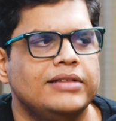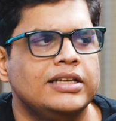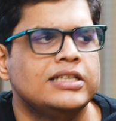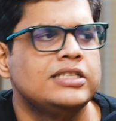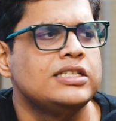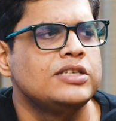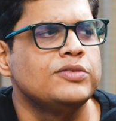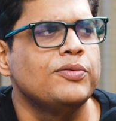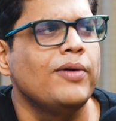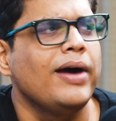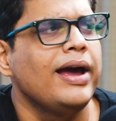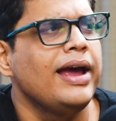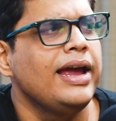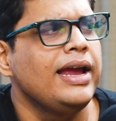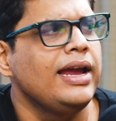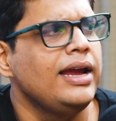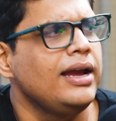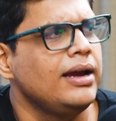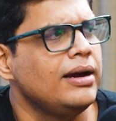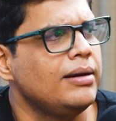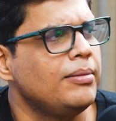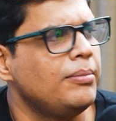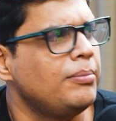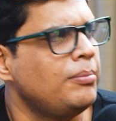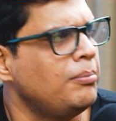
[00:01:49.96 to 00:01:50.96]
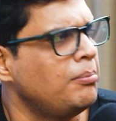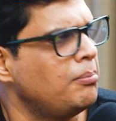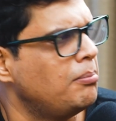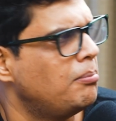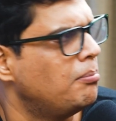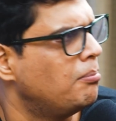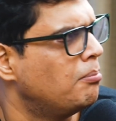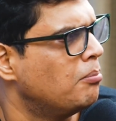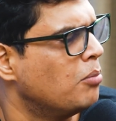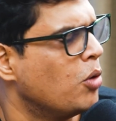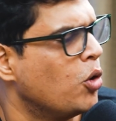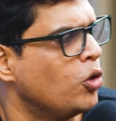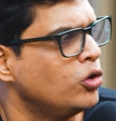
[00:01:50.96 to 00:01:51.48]
this is why
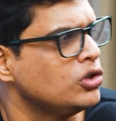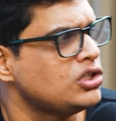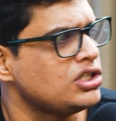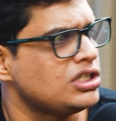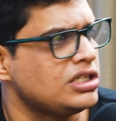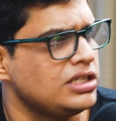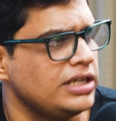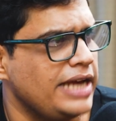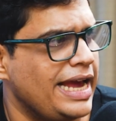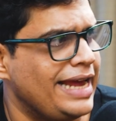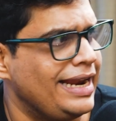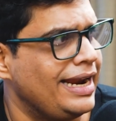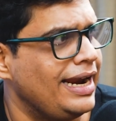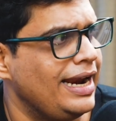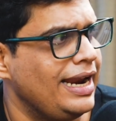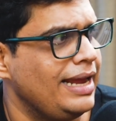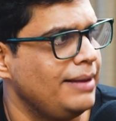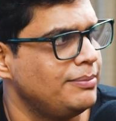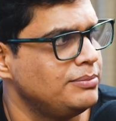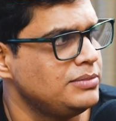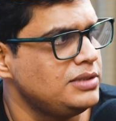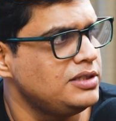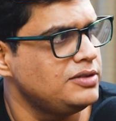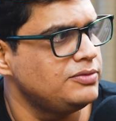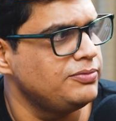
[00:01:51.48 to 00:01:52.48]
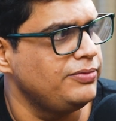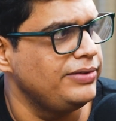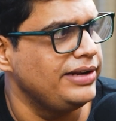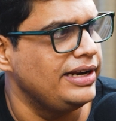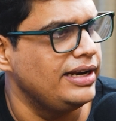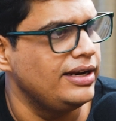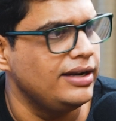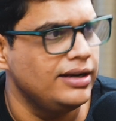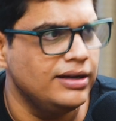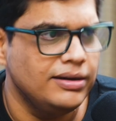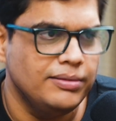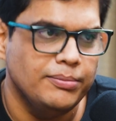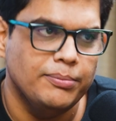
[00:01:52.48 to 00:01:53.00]
most LLMs
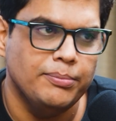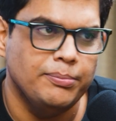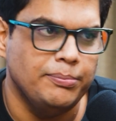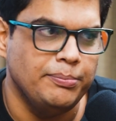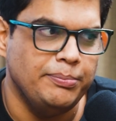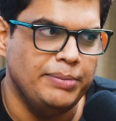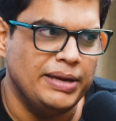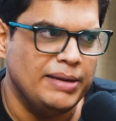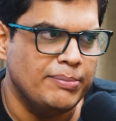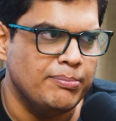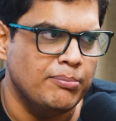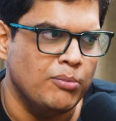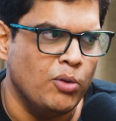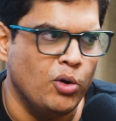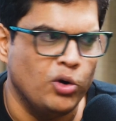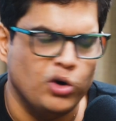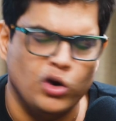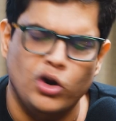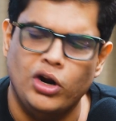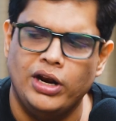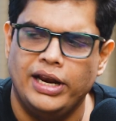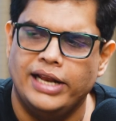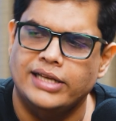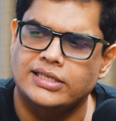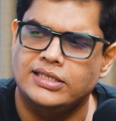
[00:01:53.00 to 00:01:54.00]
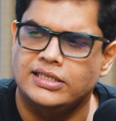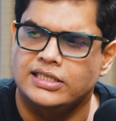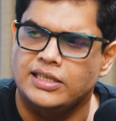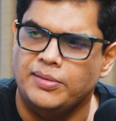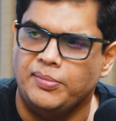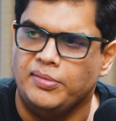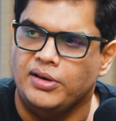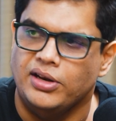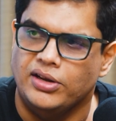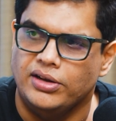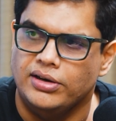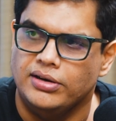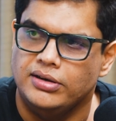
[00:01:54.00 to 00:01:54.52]
will be more or less similar.